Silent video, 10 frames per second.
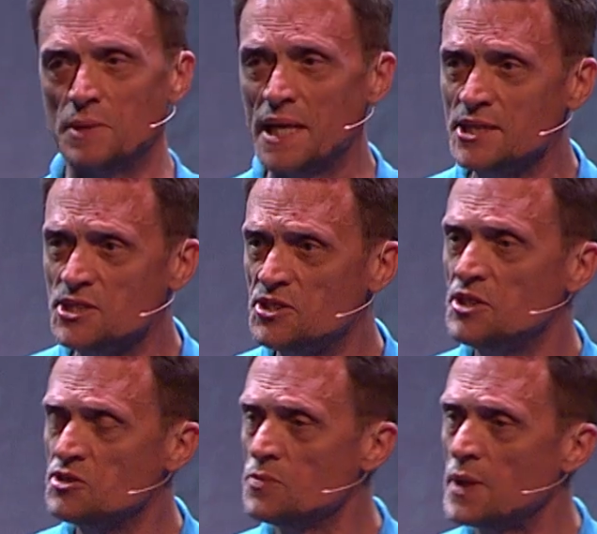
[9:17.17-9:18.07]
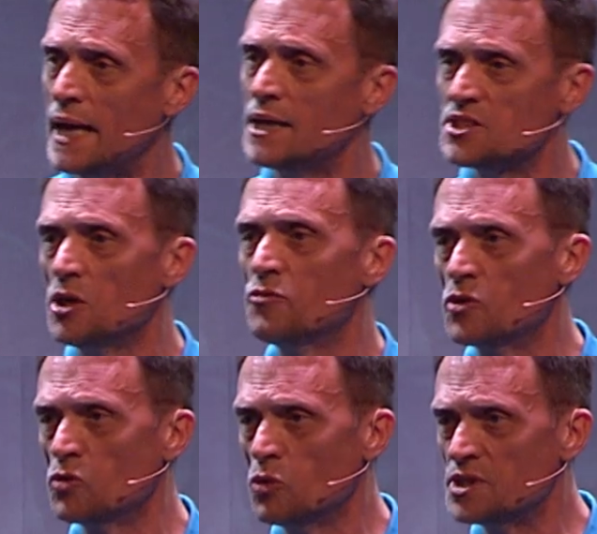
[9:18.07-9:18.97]
That is a system that has,
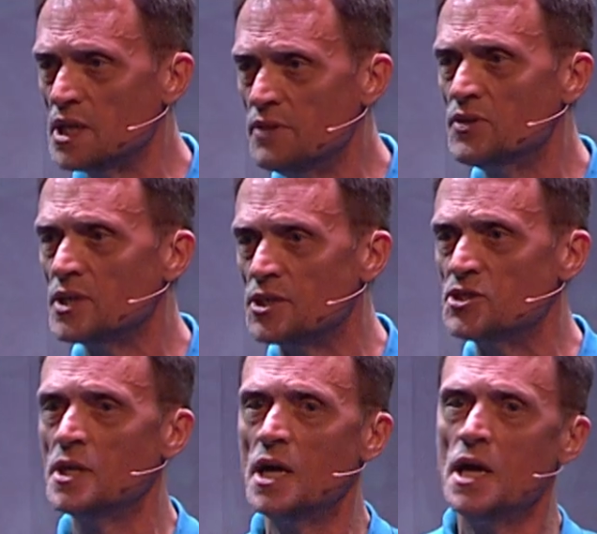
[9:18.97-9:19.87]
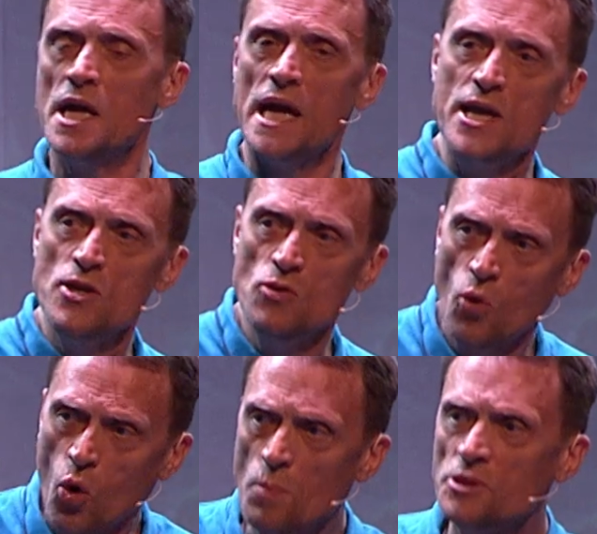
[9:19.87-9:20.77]
after all, delivered us
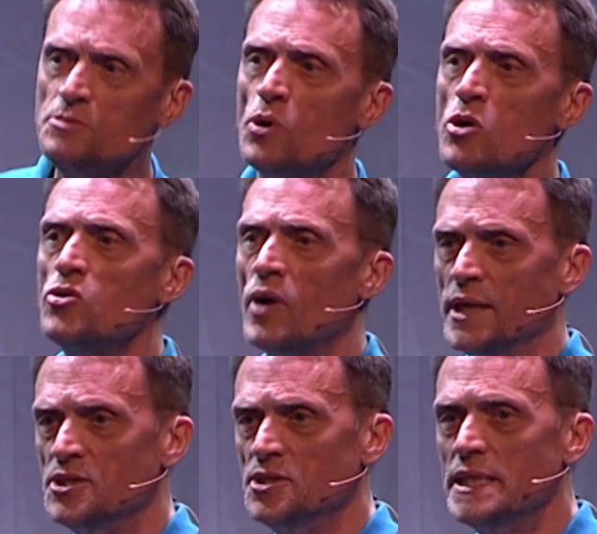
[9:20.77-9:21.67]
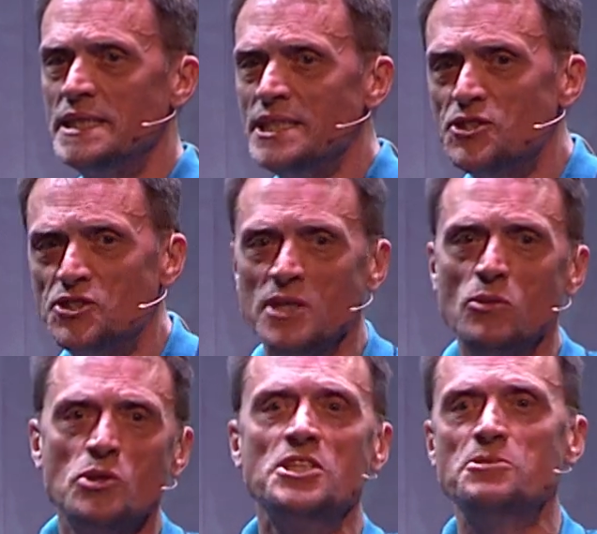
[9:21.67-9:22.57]
enormous progress. It is
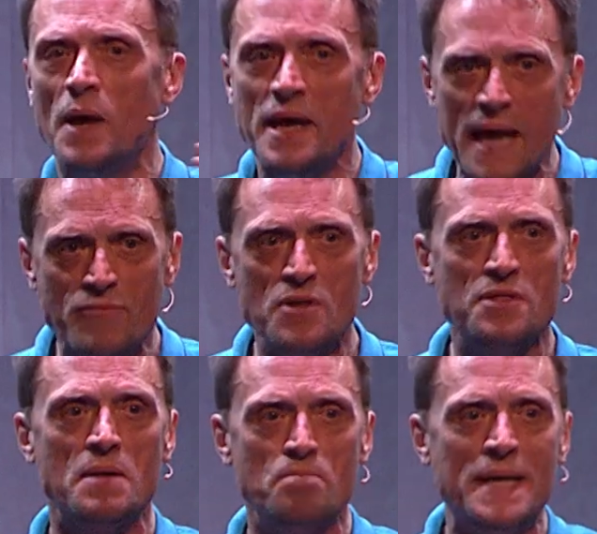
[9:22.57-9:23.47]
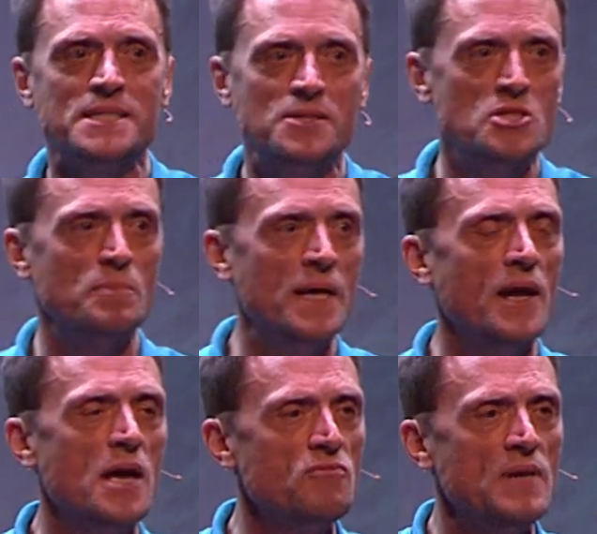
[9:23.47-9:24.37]
still, despite everything, better to be
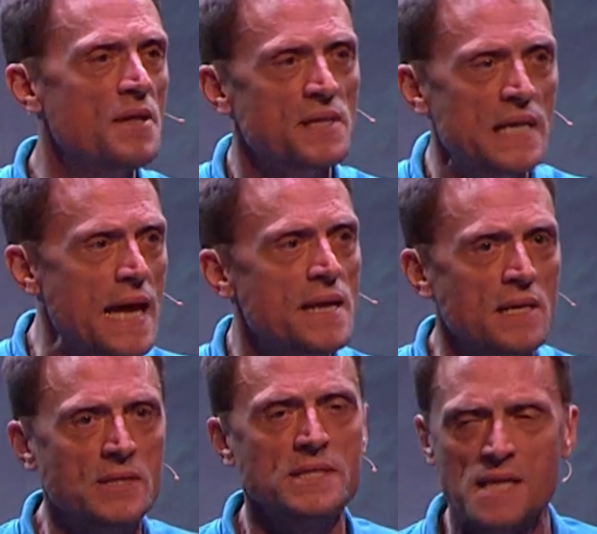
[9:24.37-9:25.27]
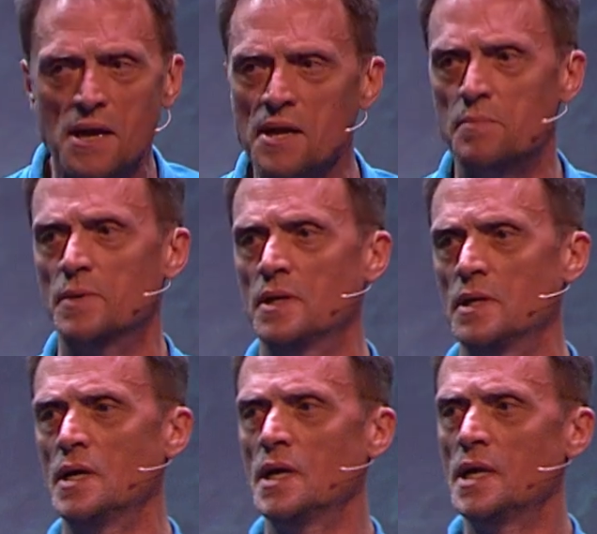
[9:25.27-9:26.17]
alive now than at any other time.
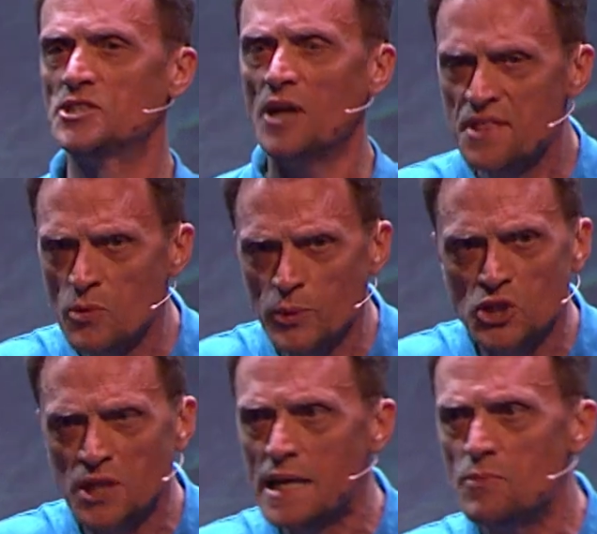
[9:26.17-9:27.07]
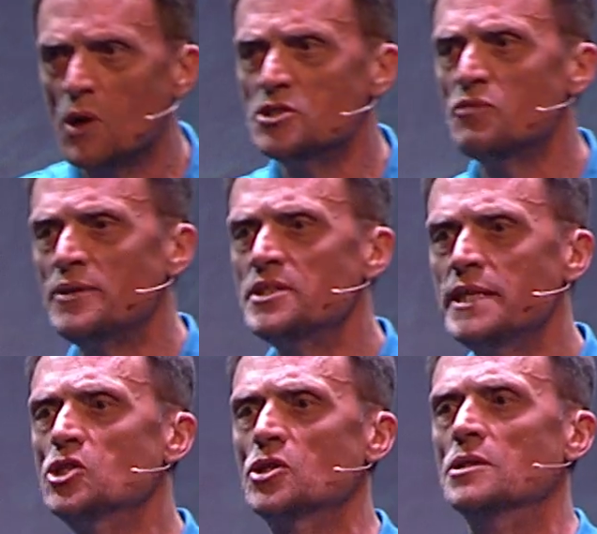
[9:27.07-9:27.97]
So I think we should keep those
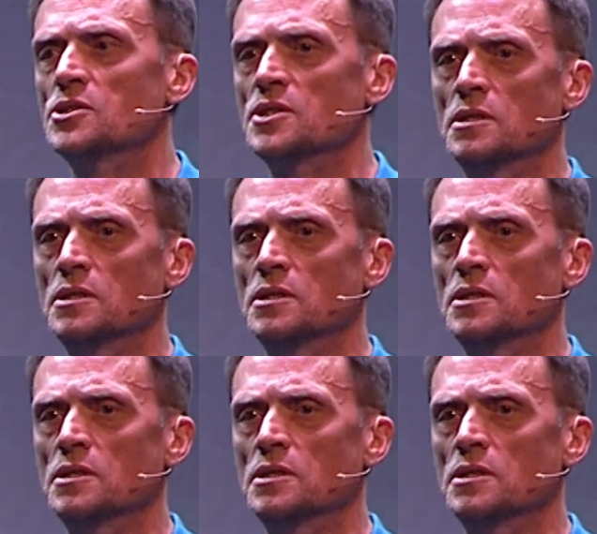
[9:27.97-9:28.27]
foundations.